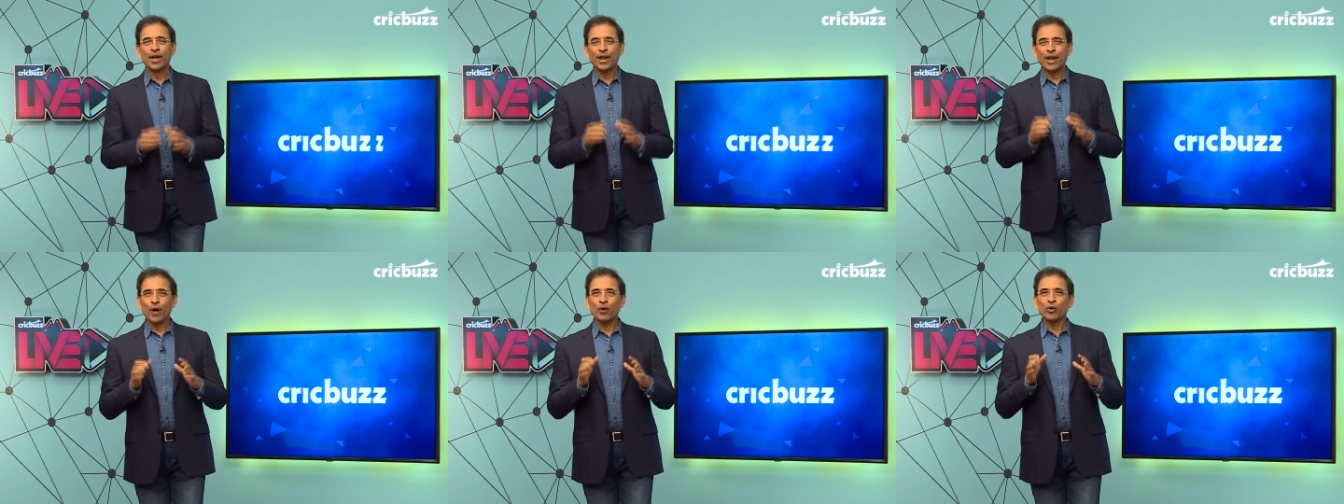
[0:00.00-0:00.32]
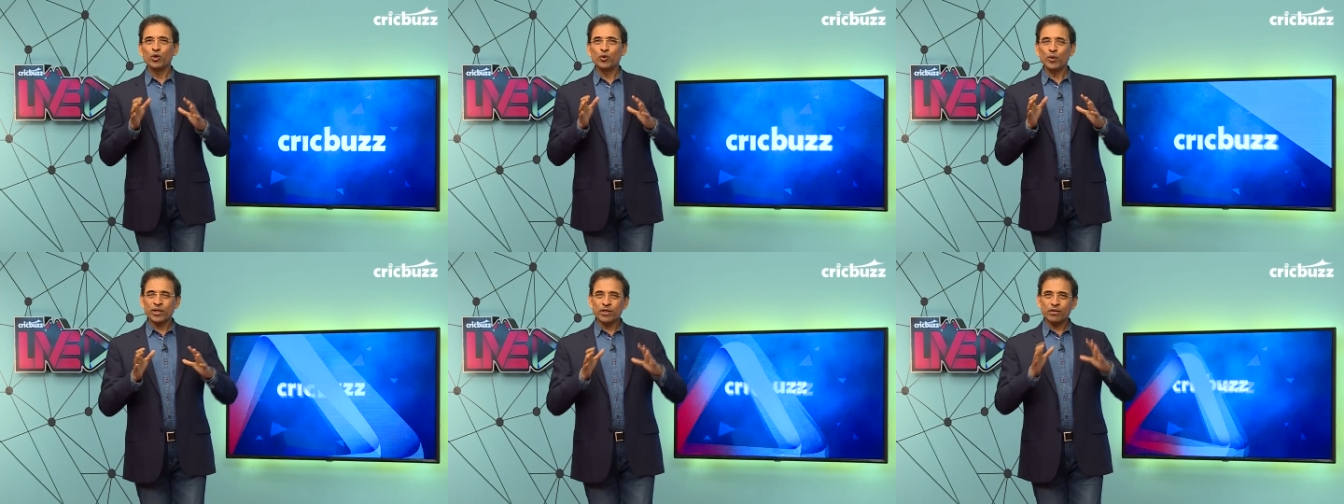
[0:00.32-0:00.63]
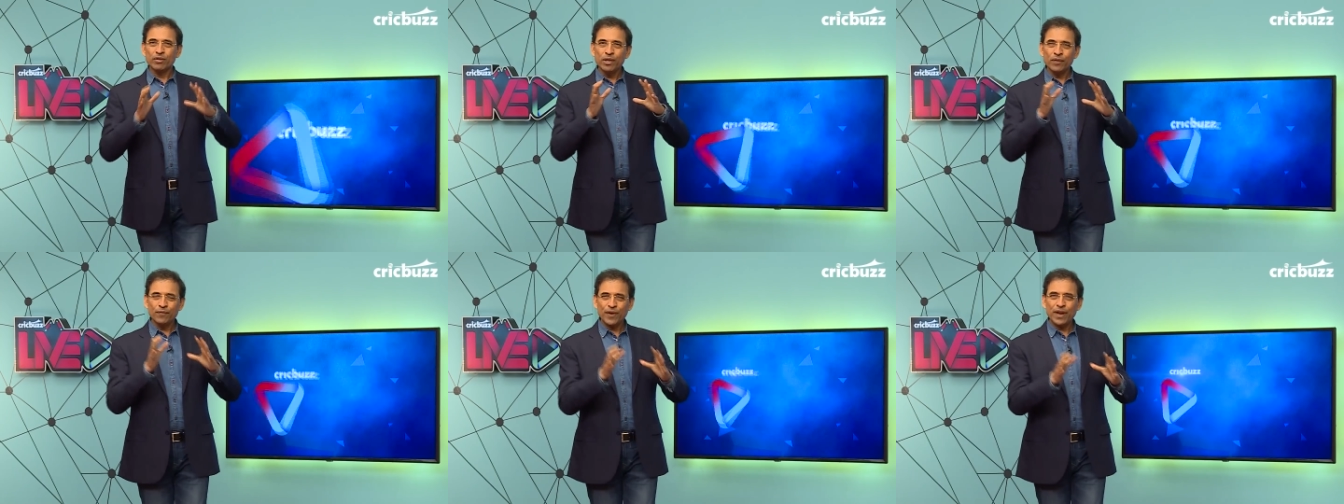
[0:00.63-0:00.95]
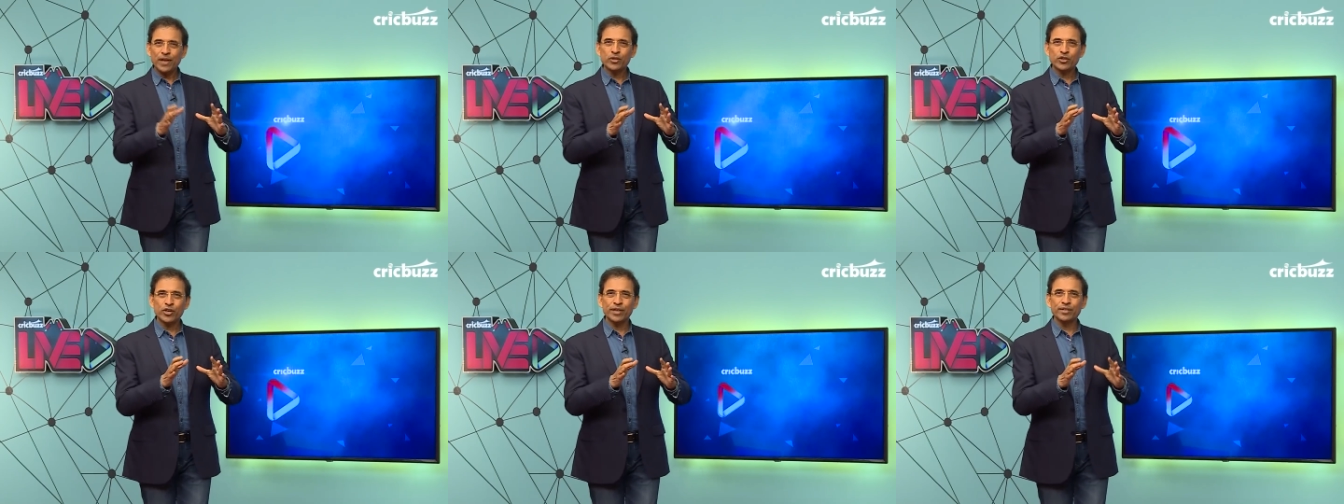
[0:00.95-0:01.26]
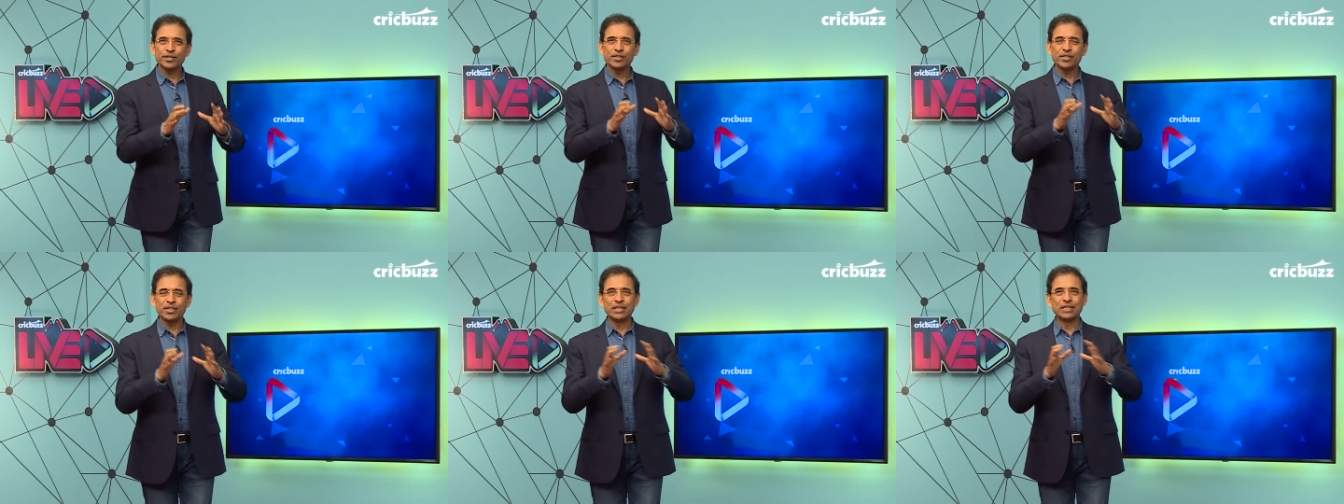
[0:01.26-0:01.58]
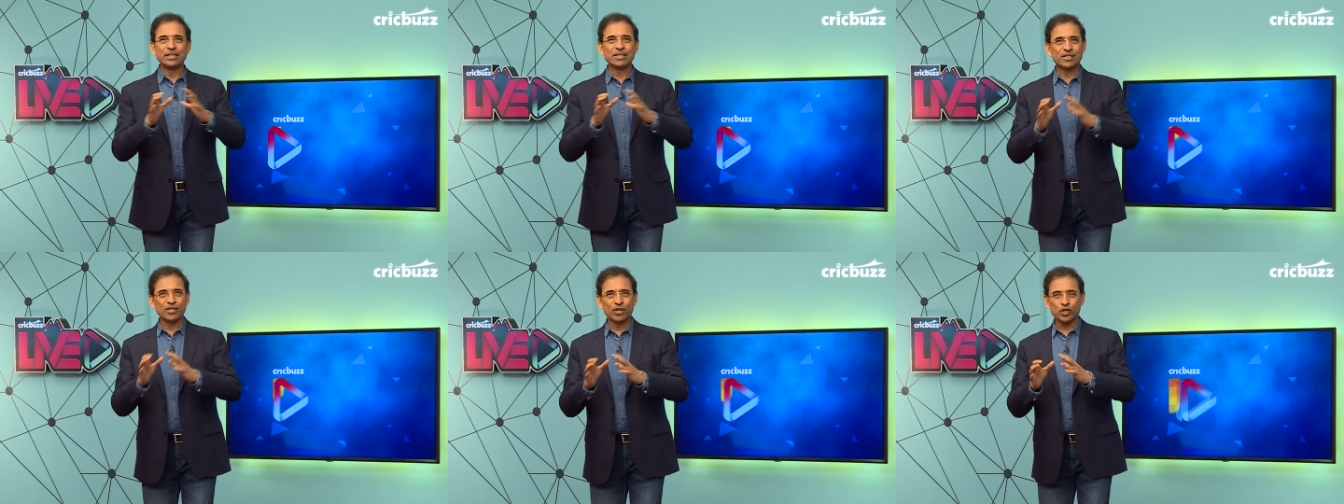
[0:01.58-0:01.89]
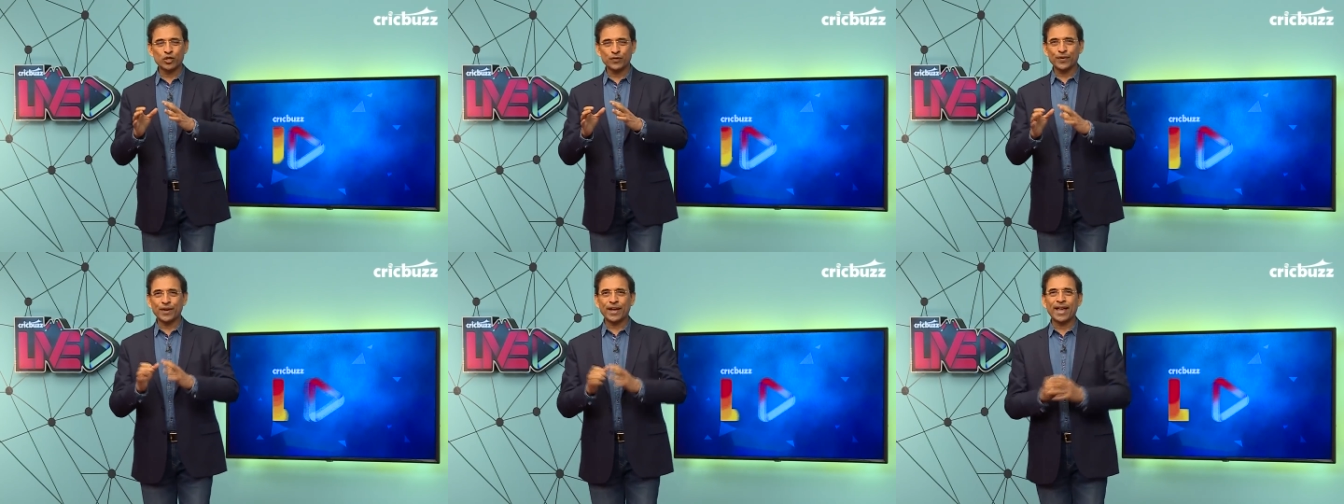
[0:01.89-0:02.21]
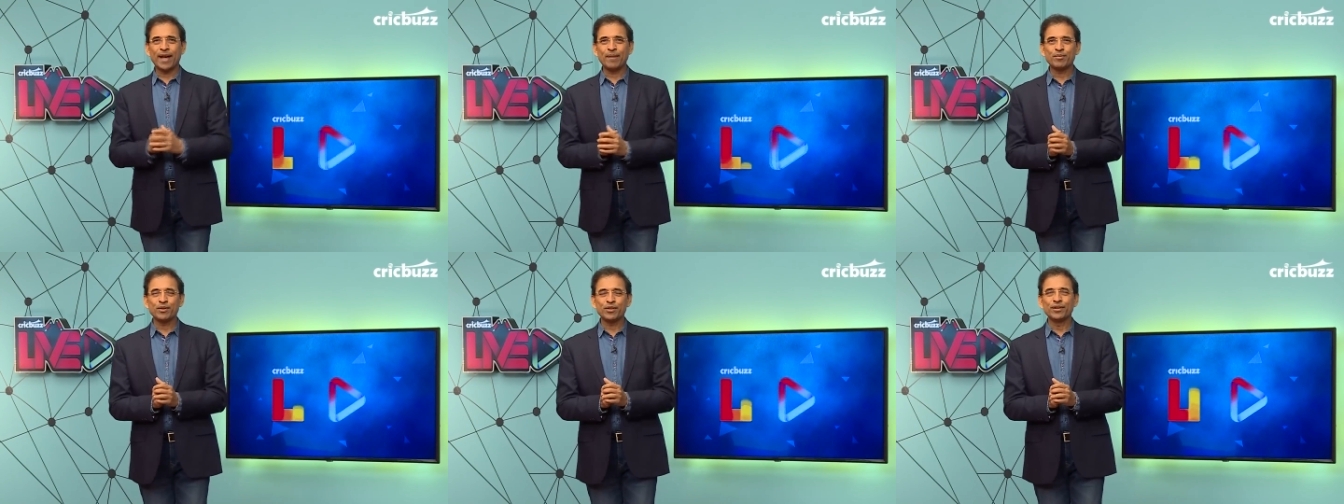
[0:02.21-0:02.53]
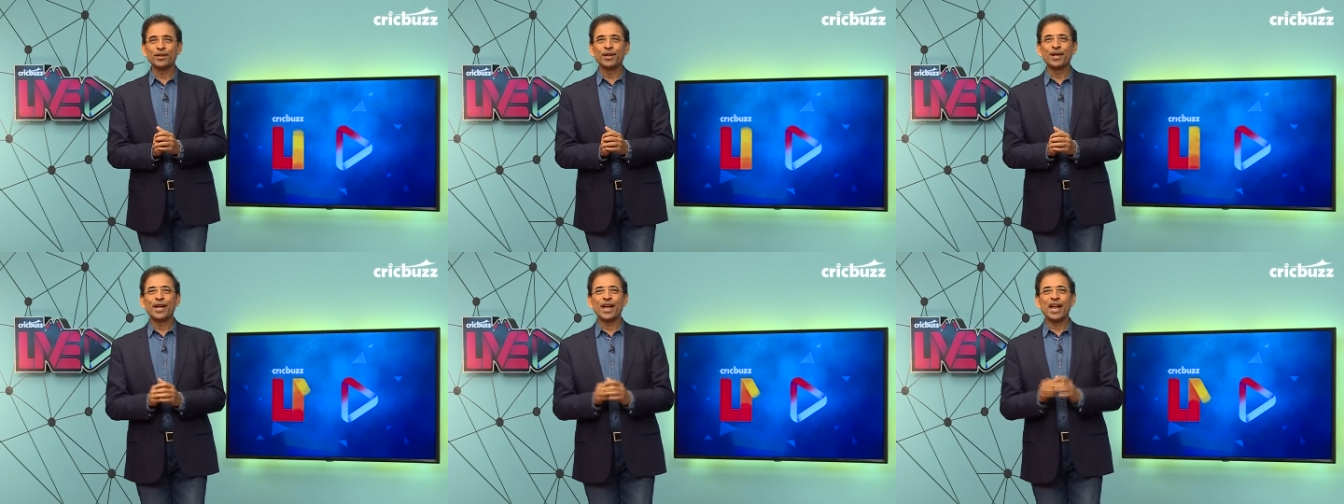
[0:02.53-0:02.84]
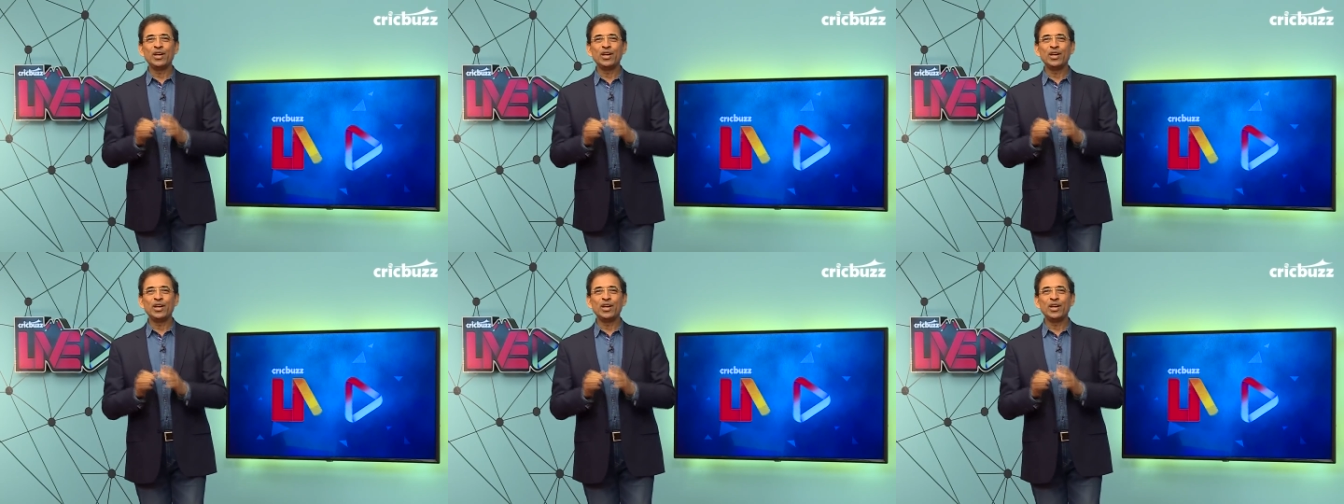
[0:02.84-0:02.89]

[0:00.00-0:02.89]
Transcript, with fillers: Now, you had three franchises in search of a captain